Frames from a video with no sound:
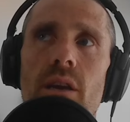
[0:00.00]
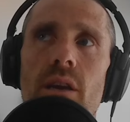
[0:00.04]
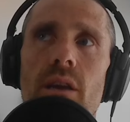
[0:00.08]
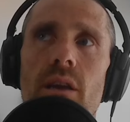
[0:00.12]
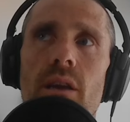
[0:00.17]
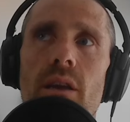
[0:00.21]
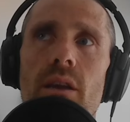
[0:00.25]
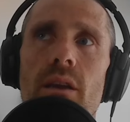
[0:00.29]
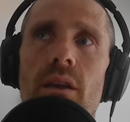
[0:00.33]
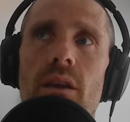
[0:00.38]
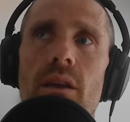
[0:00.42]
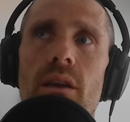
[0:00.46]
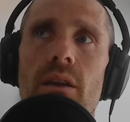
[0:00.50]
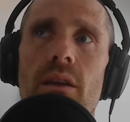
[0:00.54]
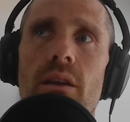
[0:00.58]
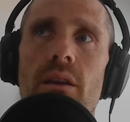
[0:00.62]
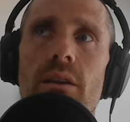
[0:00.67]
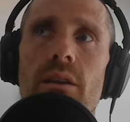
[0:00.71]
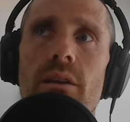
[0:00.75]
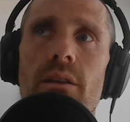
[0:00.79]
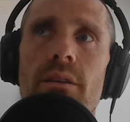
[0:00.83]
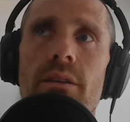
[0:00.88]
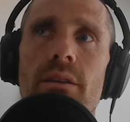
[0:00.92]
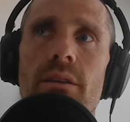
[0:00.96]
it
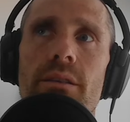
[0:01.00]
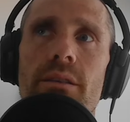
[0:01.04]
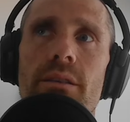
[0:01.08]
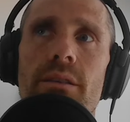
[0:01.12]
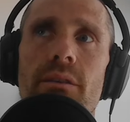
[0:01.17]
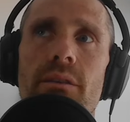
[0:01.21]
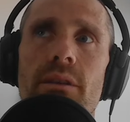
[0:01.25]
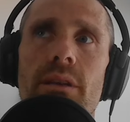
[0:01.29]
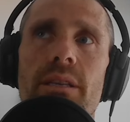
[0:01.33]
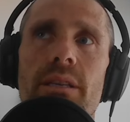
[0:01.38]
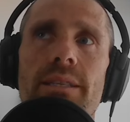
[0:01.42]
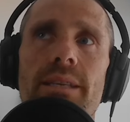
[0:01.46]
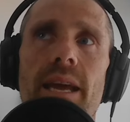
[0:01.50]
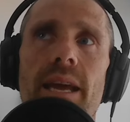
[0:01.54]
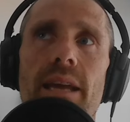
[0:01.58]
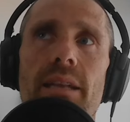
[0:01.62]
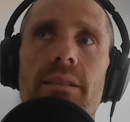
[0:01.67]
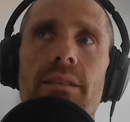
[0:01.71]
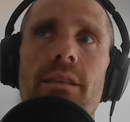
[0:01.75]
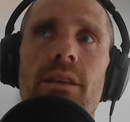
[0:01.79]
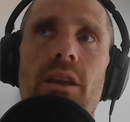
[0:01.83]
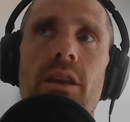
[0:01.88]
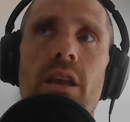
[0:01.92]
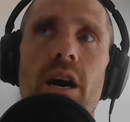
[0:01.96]
is
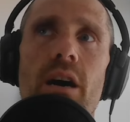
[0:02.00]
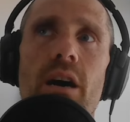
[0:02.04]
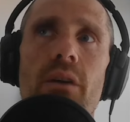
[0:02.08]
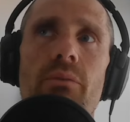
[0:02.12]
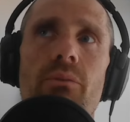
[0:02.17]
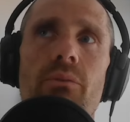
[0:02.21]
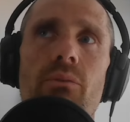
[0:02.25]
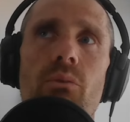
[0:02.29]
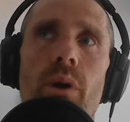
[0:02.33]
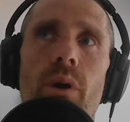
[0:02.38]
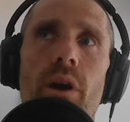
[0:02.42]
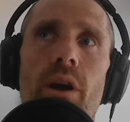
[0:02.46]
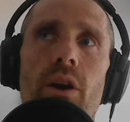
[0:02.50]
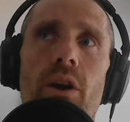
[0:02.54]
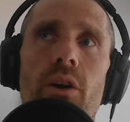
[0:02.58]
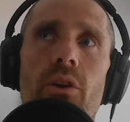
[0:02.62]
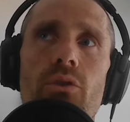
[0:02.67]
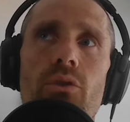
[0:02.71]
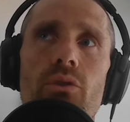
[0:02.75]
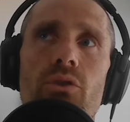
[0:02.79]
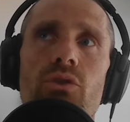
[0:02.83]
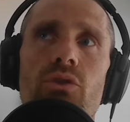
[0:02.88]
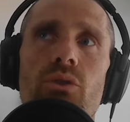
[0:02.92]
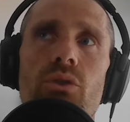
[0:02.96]
intense enough where
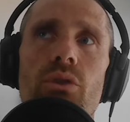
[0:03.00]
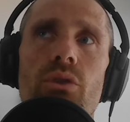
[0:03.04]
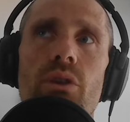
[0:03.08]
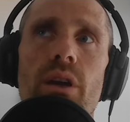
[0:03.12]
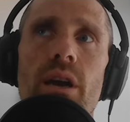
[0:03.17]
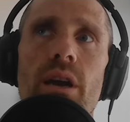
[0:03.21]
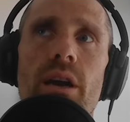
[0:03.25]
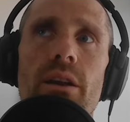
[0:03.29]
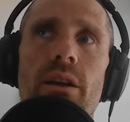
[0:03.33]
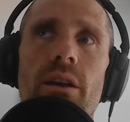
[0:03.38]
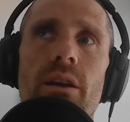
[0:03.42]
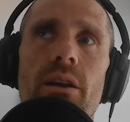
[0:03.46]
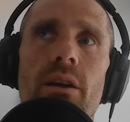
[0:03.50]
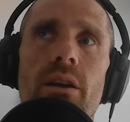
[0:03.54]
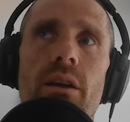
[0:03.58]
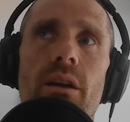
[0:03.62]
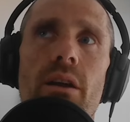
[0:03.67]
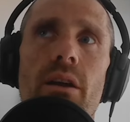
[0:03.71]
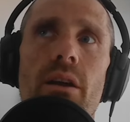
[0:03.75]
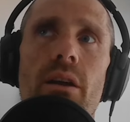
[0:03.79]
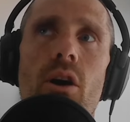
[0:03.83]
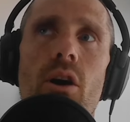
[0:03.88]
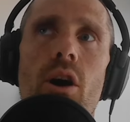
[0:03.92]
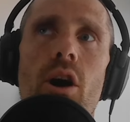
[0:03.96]
you sort of kind of
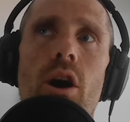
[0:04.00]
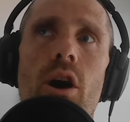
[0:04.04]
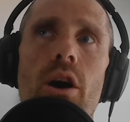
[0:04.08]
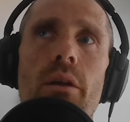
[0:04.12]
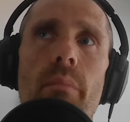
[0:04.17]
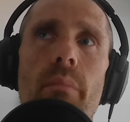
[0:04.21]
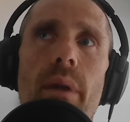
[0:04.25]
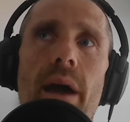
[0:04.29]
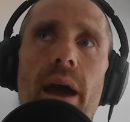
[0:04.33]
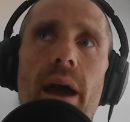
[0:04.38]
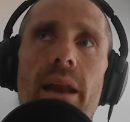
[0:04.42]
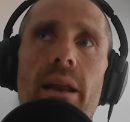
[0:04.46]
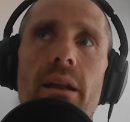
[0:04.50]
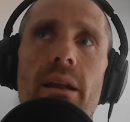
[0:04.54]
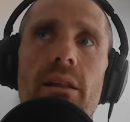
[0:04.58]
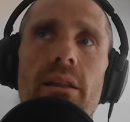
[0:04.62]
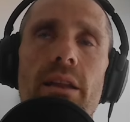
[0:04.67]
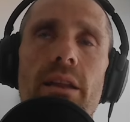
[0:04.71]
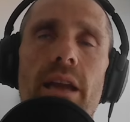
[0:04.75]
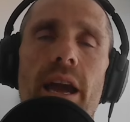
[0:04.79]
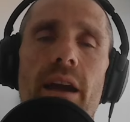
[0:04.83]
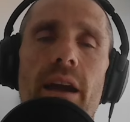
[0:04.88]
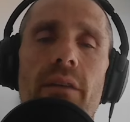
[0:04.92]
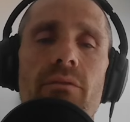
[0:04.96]

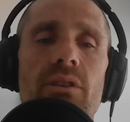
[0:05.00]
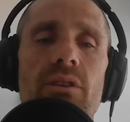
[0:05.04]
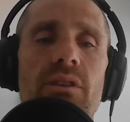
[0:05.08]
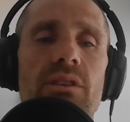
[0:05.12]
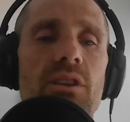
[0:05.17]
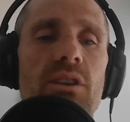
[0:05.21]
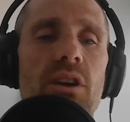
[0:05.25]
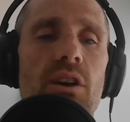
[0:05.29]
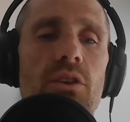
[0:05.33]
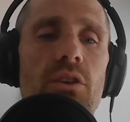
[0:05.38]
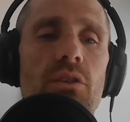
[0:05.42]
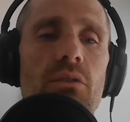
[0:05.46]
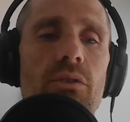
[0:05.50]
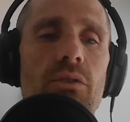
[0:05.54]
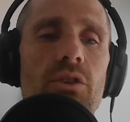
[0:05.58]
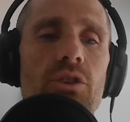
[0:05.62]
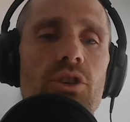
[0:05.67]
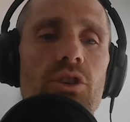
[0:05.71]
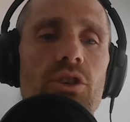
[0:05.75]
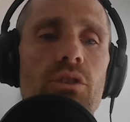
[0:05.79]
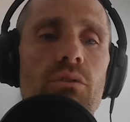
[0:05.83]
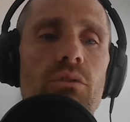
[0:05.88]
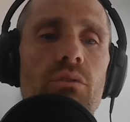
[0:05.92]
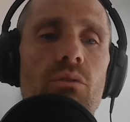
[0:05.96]
automatically have this tunnel
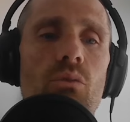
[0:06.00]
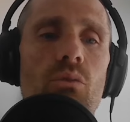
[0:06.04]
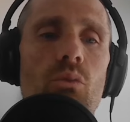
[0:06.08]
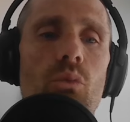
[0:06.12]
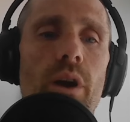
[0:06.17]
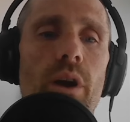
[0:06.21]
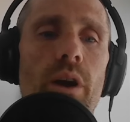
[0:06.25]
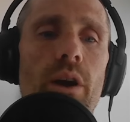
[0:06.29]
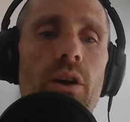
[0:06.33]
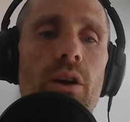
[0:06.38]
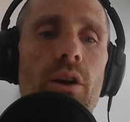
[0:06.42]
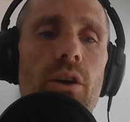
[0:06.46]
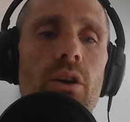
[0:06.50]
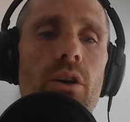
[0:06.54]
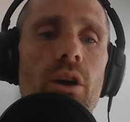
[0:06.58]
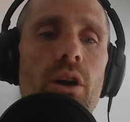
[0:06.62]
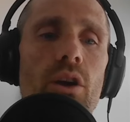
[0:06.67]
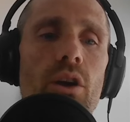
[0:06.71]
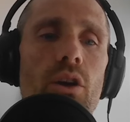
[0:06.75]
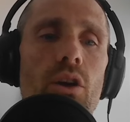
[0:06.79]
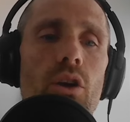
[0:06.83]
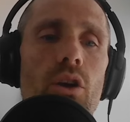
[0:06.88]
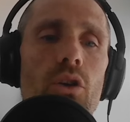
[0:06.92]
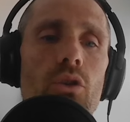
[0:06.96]
vision where
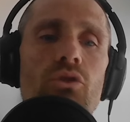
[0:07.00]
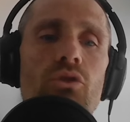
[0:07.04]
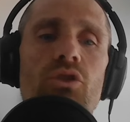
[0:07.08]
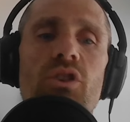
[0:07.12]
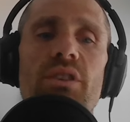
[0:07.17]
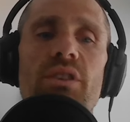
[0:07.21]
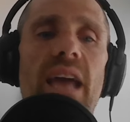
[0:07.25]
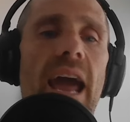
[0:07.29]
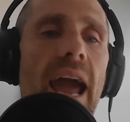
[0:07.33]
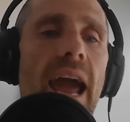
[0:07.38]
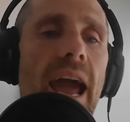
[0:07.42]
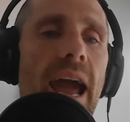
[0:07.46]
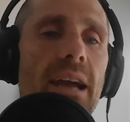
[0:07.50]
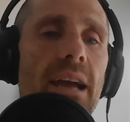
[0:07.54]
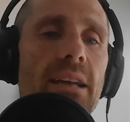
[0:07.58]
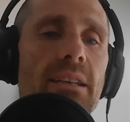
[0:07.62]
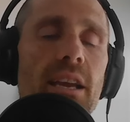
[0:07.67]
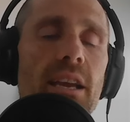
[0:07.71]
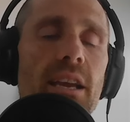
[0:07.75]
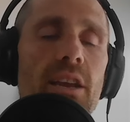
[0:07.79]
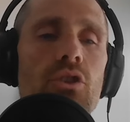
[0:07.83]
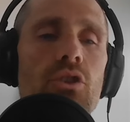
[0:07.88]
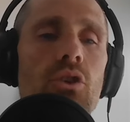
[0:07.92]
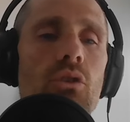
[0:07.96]
you just
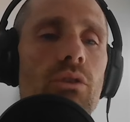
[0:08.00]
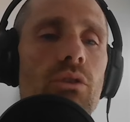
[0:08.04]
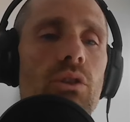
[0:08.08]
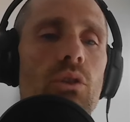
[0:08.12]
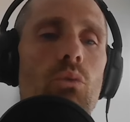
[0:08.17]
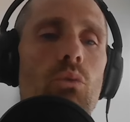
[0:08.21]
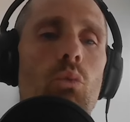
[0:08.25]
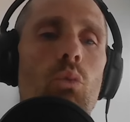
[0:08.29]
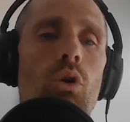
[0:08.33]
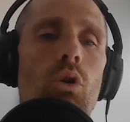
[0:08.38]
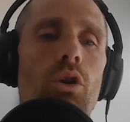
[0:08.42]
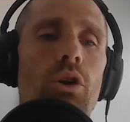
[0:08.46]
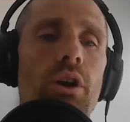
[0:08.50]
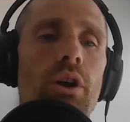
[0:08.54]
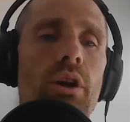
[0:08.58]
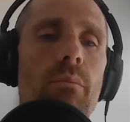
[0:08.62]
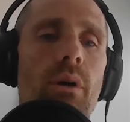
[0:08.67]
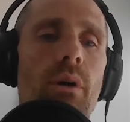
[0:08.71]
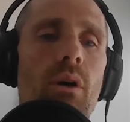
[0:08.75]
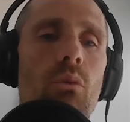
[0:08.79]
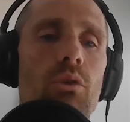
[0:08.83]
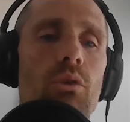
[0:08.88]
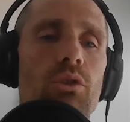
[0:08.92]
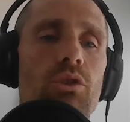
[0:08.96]
act and you don't really worry
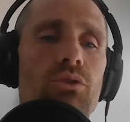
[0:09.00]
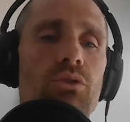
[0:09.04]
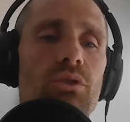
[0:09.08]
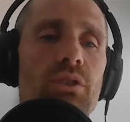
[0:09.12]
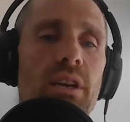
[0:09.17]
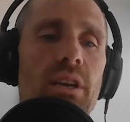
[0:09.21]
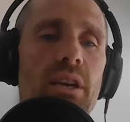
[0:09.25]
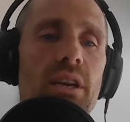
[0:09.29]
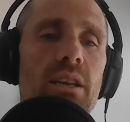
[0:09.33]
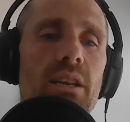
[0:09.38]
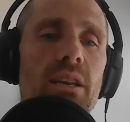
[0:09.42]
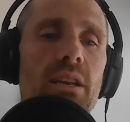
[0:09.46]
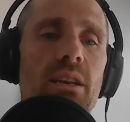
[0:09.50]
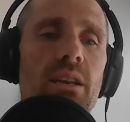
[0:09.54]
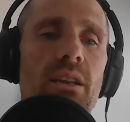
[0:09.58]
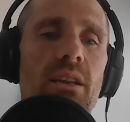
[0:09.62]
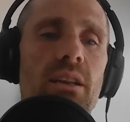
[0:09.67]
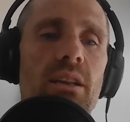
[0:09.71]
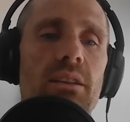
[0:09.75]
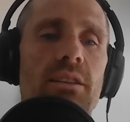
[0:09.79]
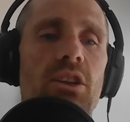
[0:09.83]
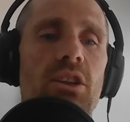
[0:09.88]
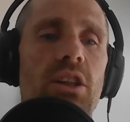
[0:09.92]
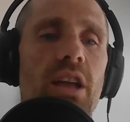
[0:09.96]
about what you did
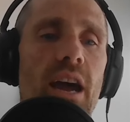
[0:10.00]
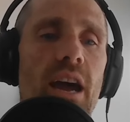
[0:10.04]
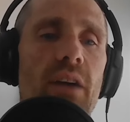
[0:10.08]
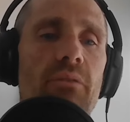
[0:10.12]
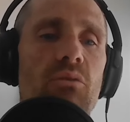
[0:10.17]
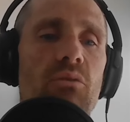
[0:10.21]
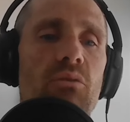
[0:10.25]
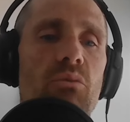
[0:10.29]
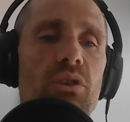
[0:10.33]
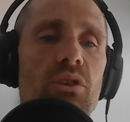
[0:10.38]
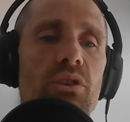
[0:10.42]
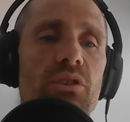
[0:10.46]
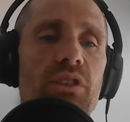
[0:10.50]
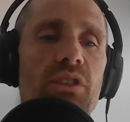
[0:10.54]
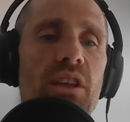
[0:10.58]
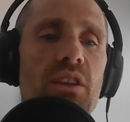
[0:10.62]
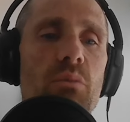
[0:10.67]
until afterwards.